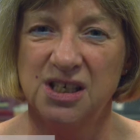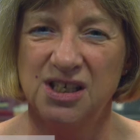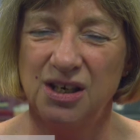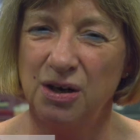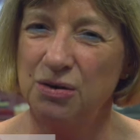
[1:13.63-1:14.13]

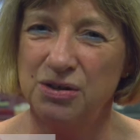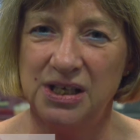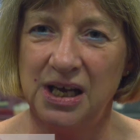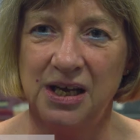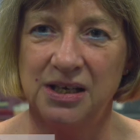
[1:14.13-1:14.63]
to lose
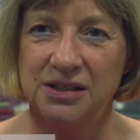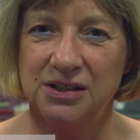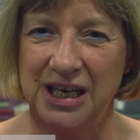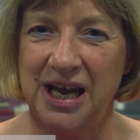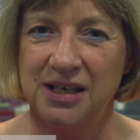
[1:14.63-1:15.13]
that
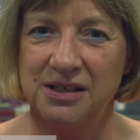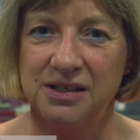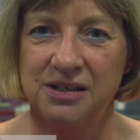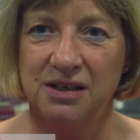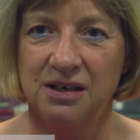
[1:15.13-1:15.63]

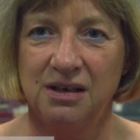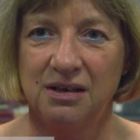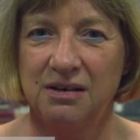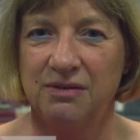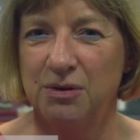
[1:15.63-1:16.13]
chance
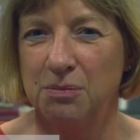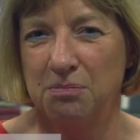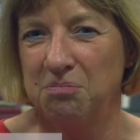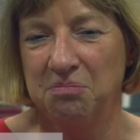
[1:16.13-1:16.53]
from